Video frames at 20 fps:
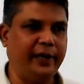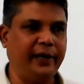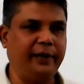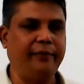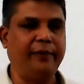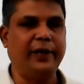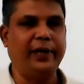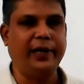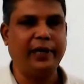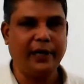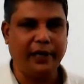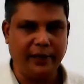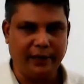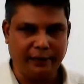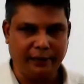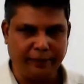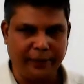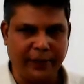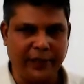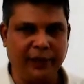in a
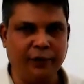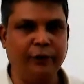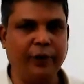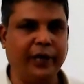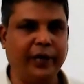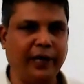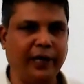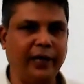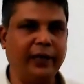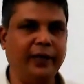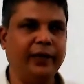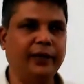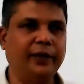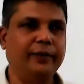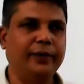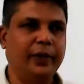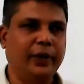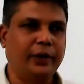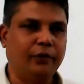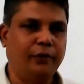very big way,
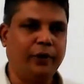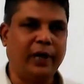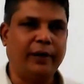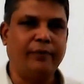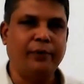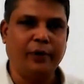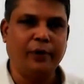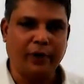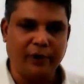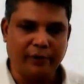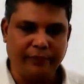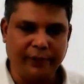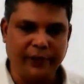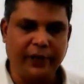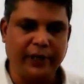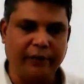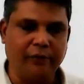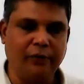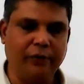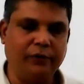we have not been
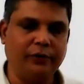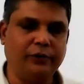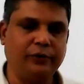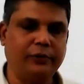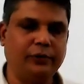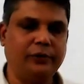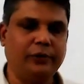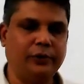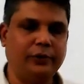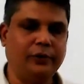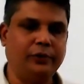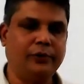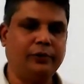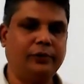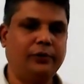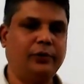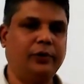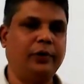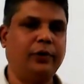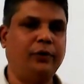able to
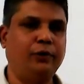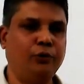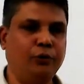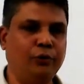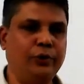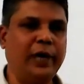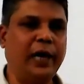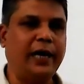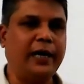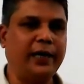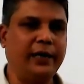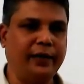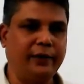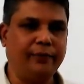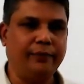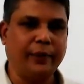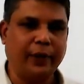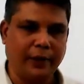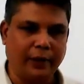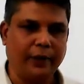do that
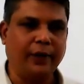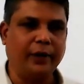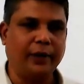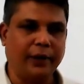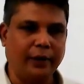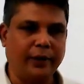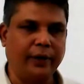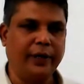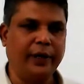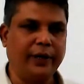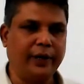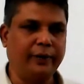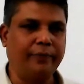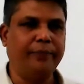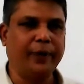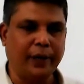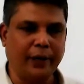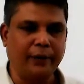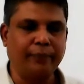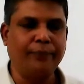in
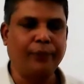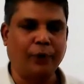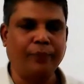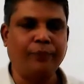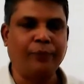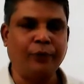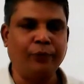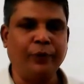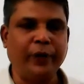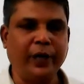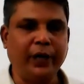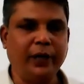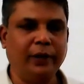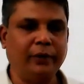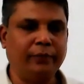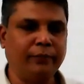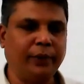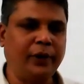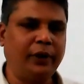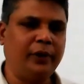a proper way.
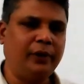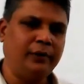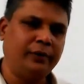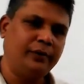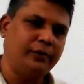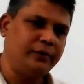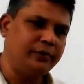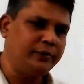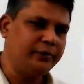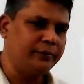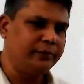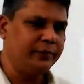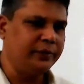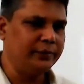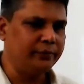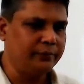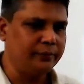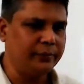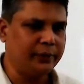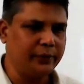But
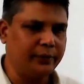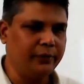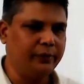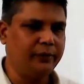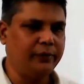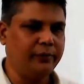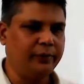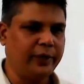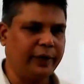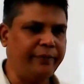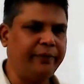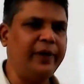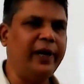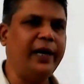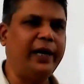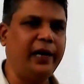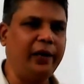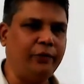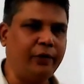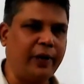
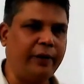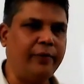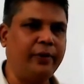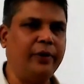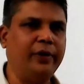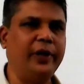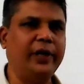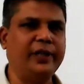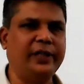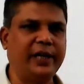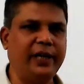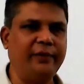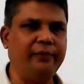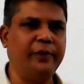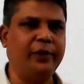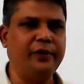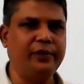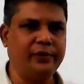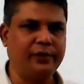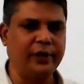definitely we have done a
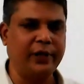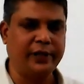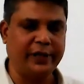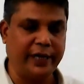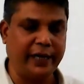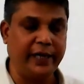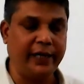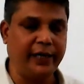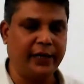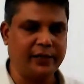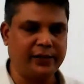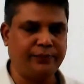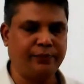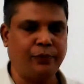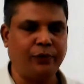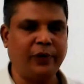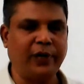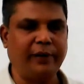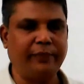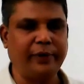3 years
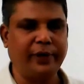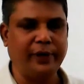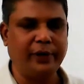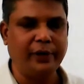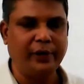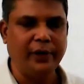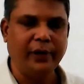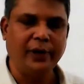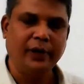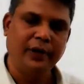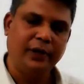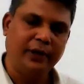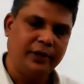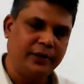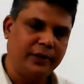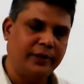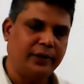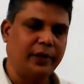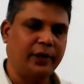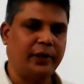program in
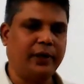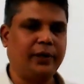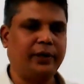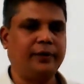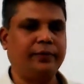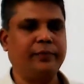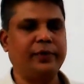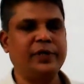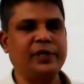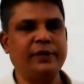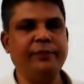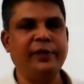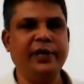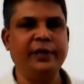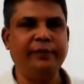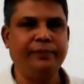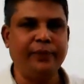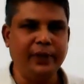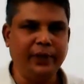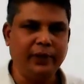
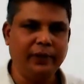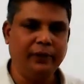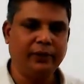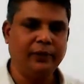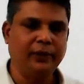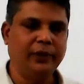CBDP